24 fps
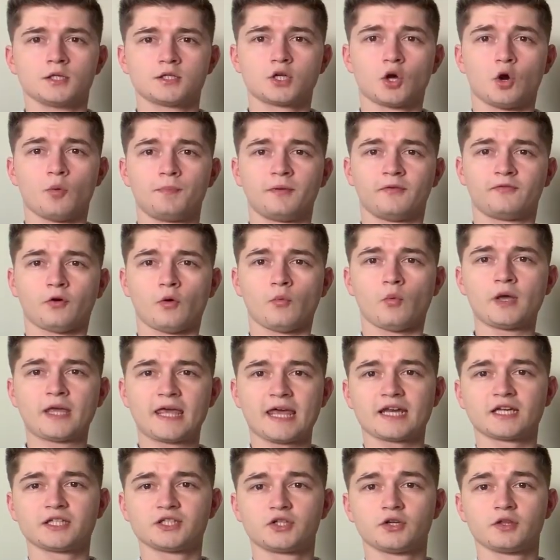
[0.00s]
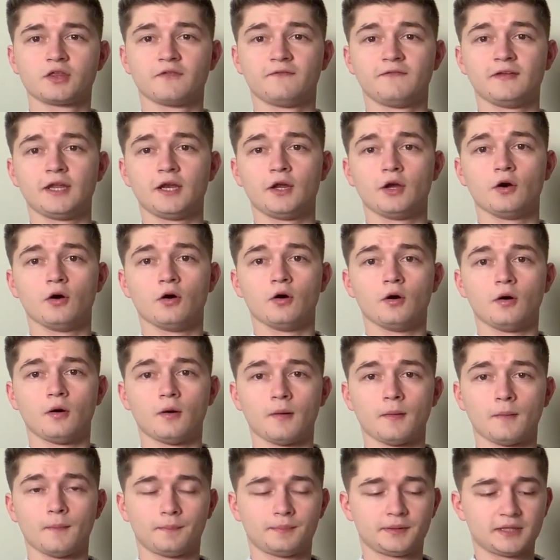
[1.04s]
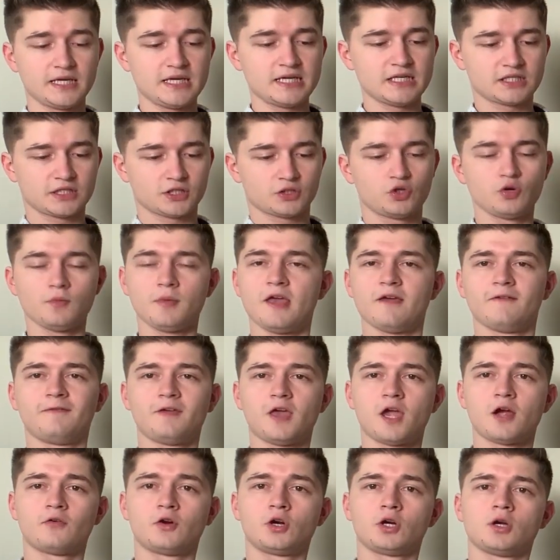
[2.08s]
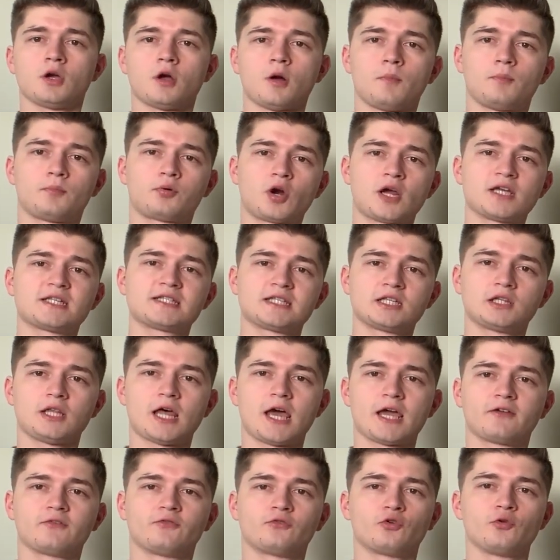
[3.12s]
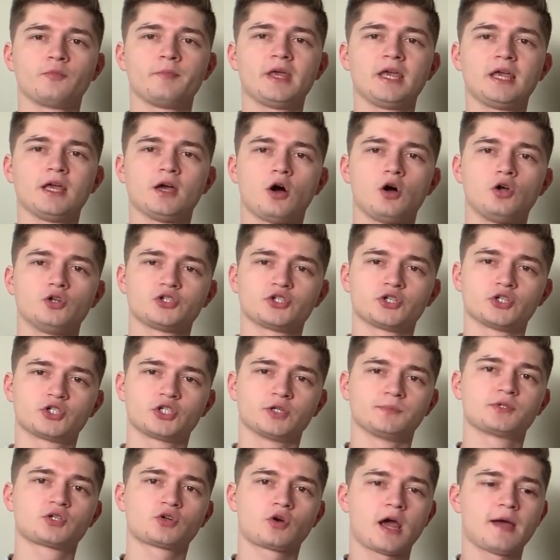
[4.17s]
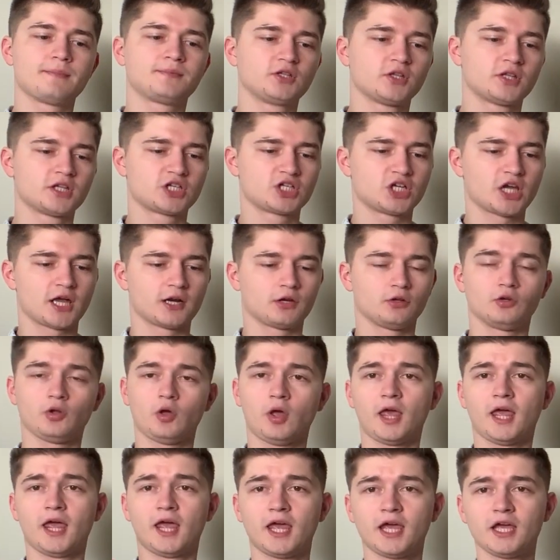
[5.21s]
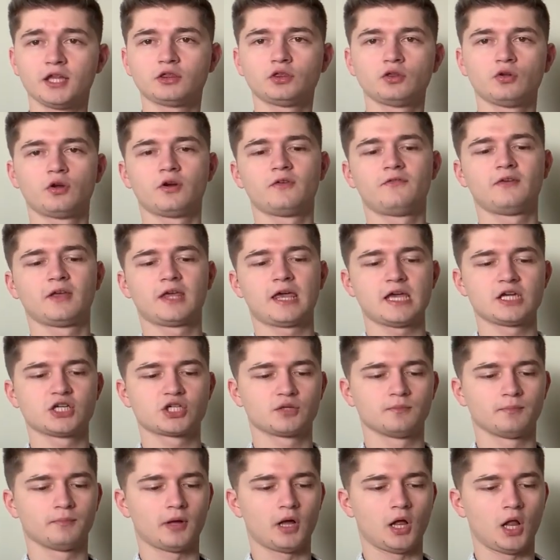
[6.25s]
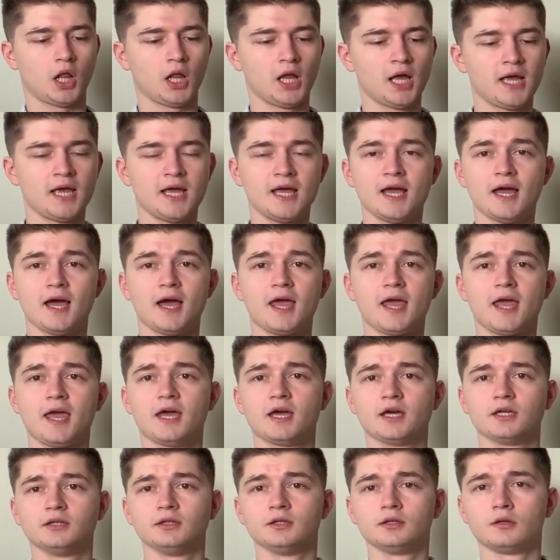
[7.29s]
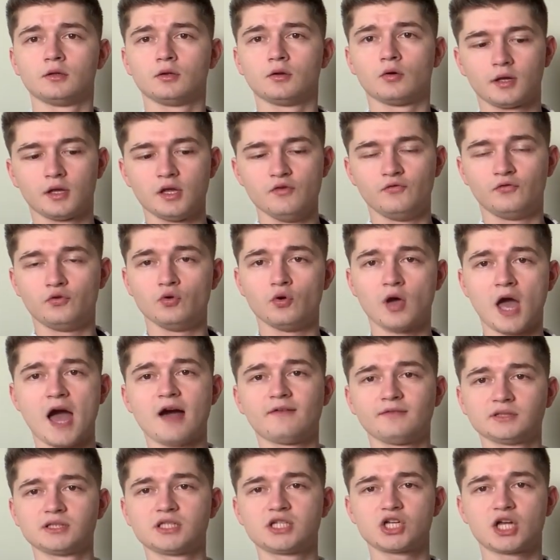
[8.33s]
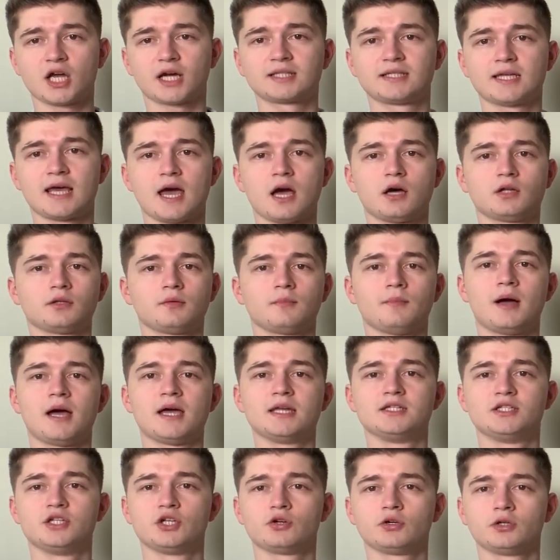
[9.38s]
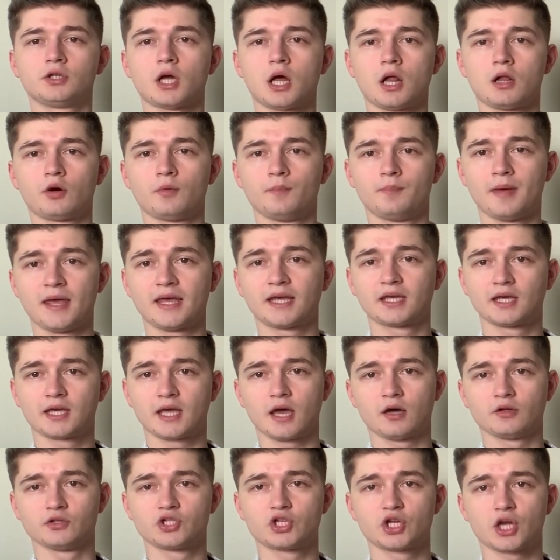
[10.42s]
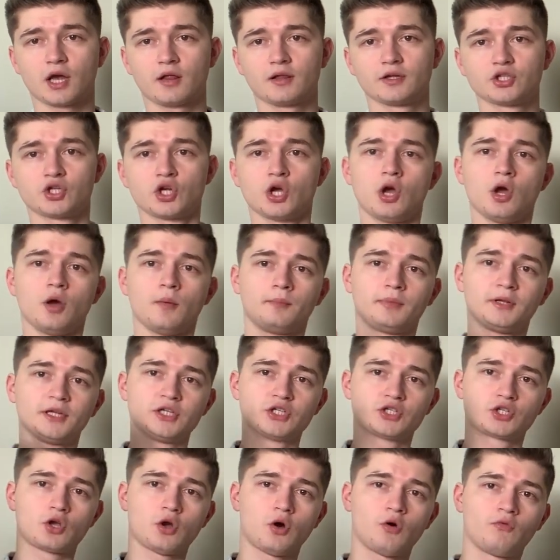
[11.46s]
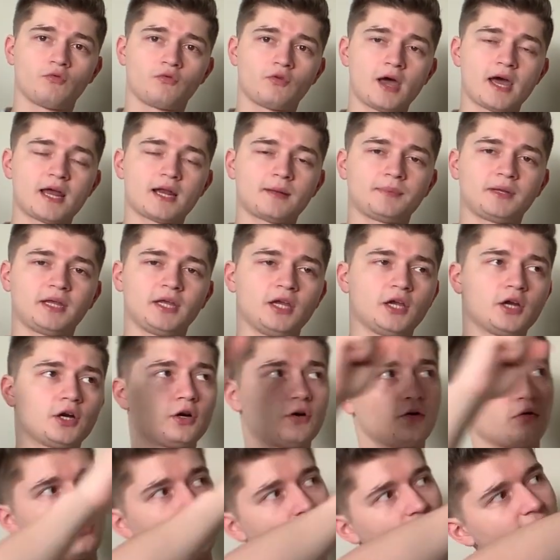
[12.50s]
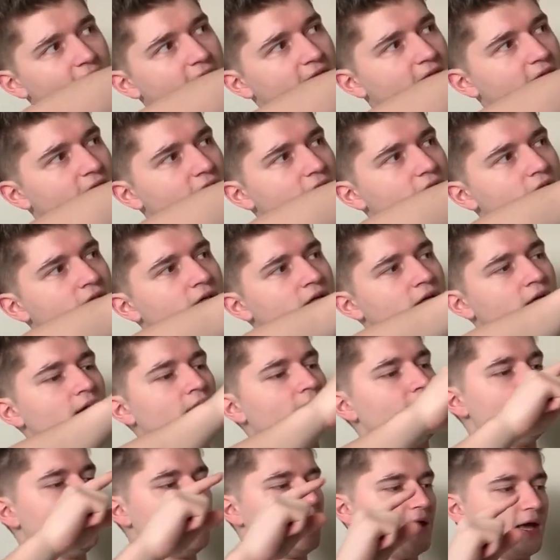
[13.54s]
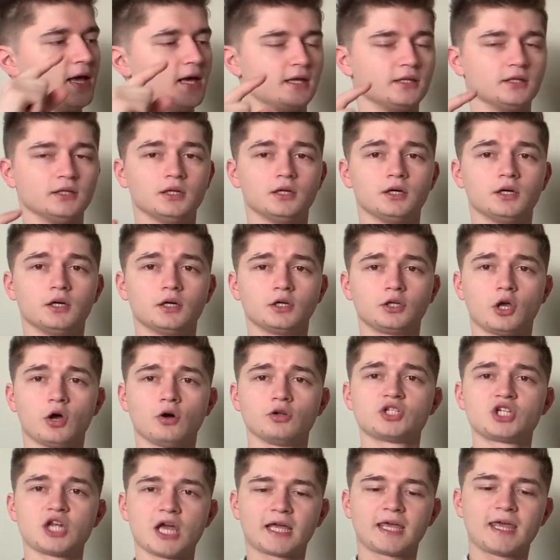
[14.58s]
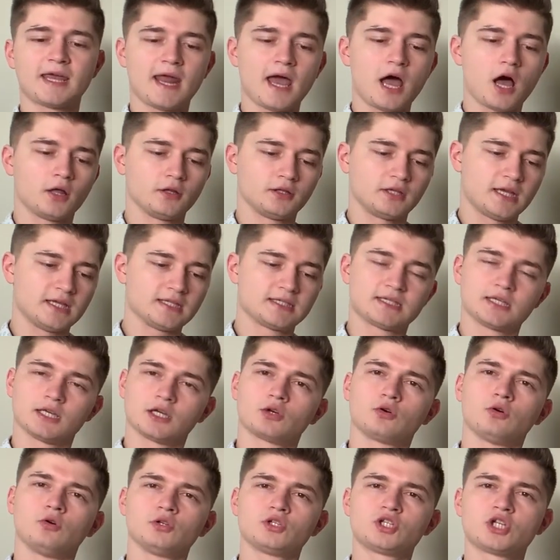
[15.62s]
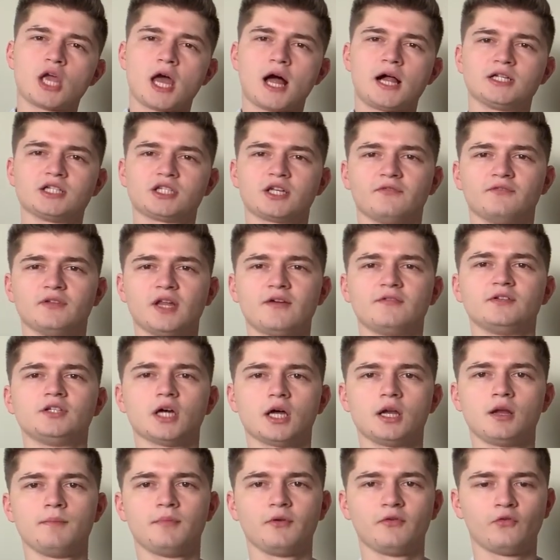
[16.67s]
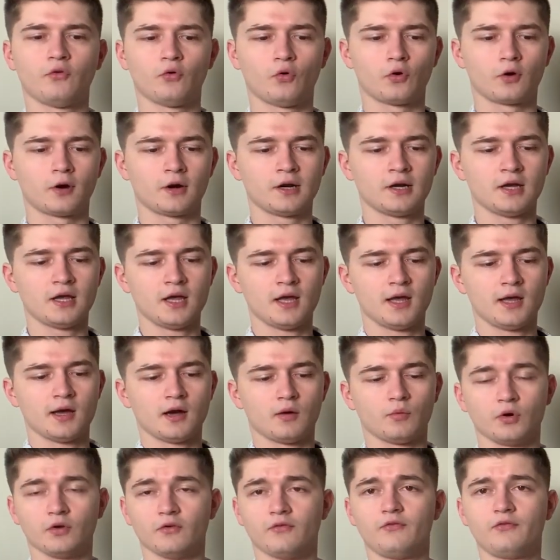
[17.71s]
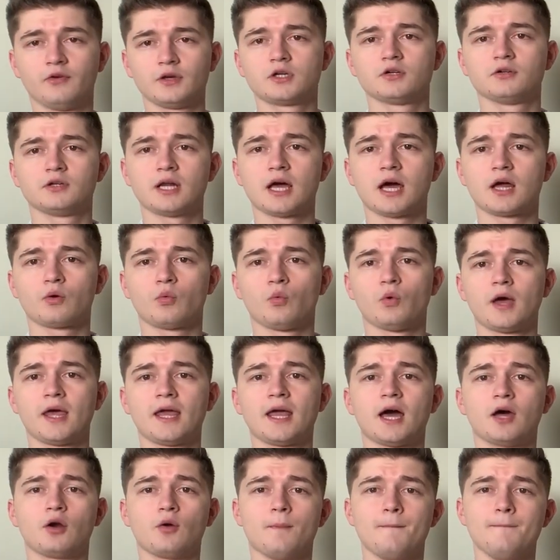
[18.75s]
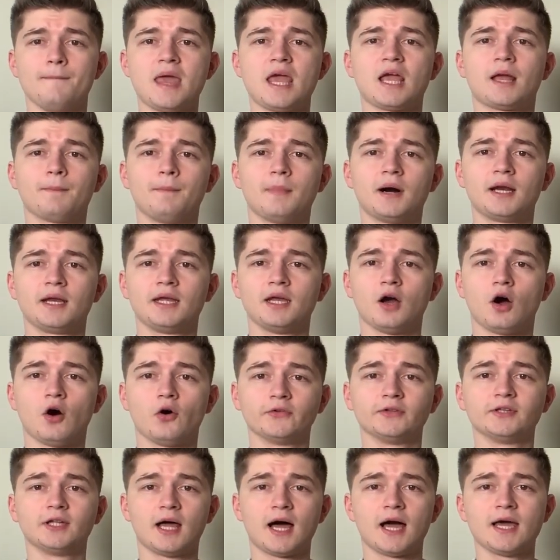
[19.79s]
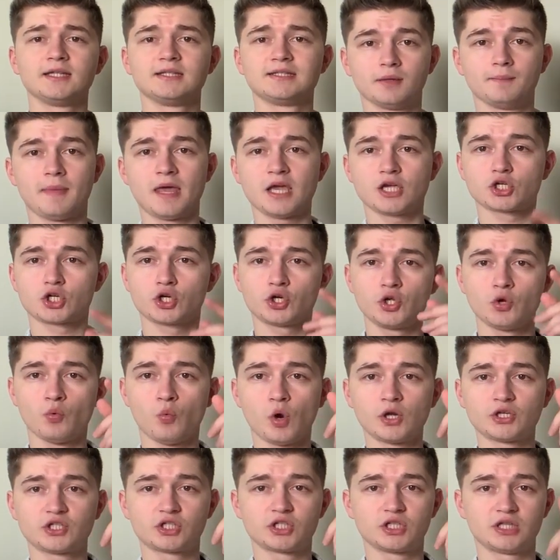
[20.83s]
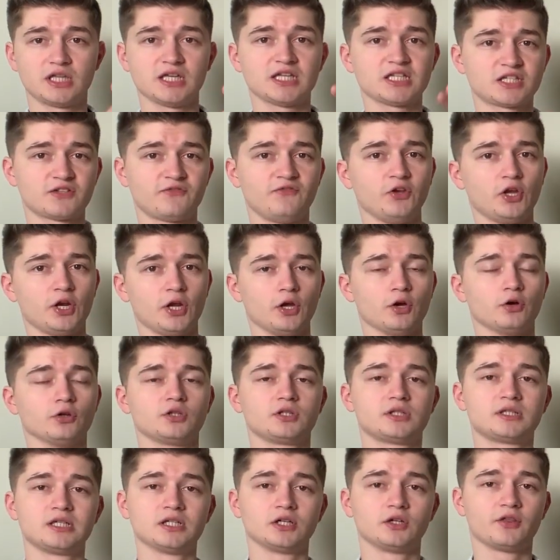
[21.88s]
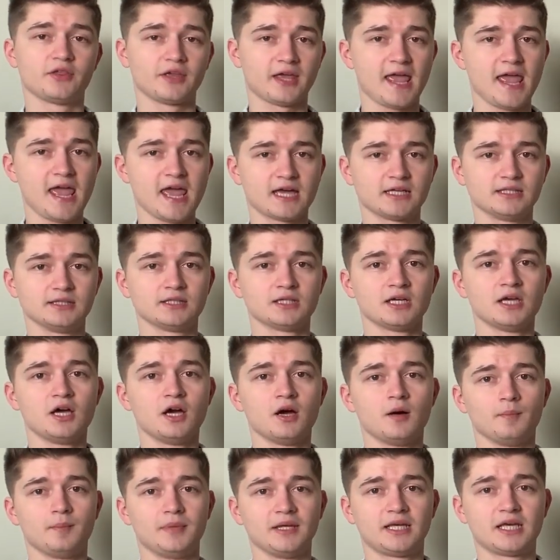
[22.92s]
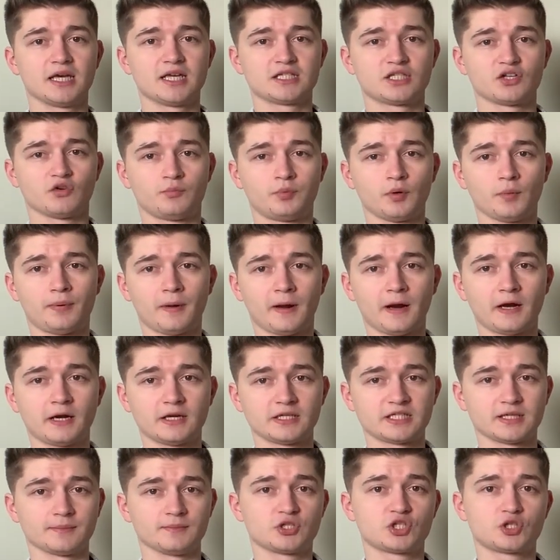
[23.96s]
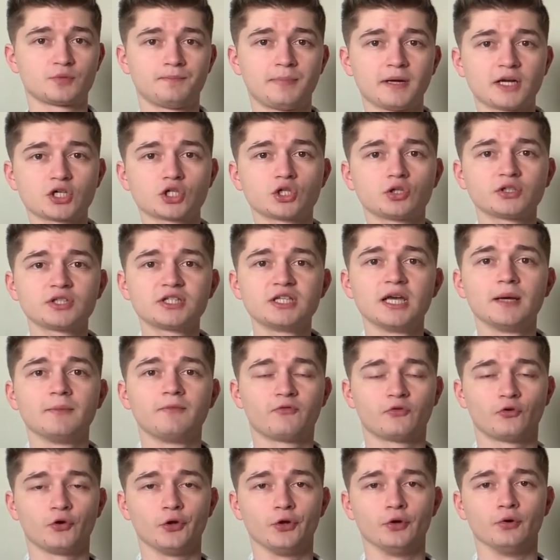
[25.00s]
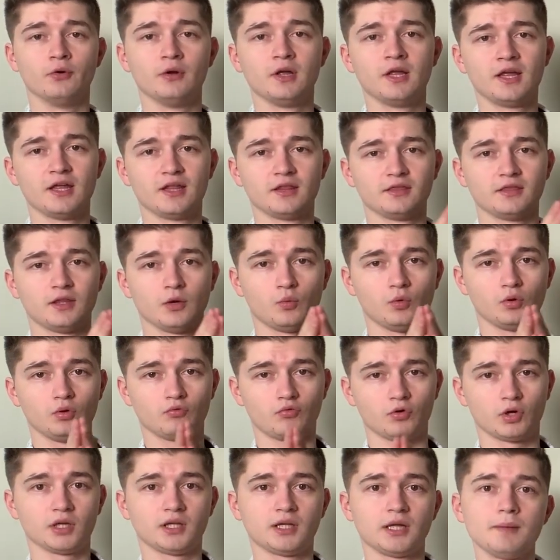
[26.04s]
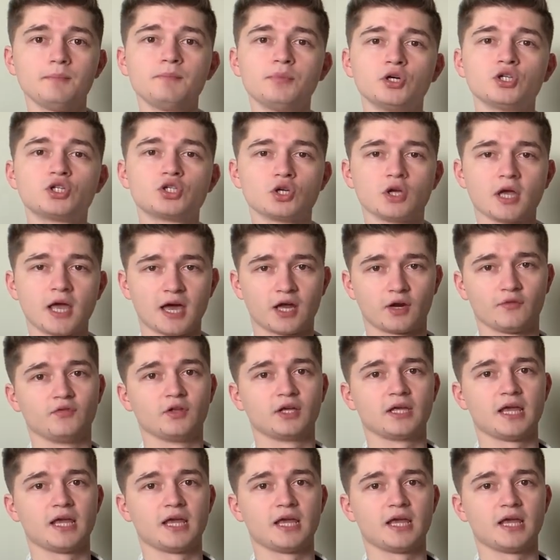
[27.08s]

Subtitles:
So before we get into the video, please do me a favor, press the like for me, also subscribe to the channel, hit notification bell, and if you haven't checked out my $0 bank account challenge, please go right up here or right here and go check it out. It's a cool challenge, I've never done it before. We're figuring out a way how to make money online. Make sure you watch this video till the end because I've prepared some special tip for you that will really put you ahead of the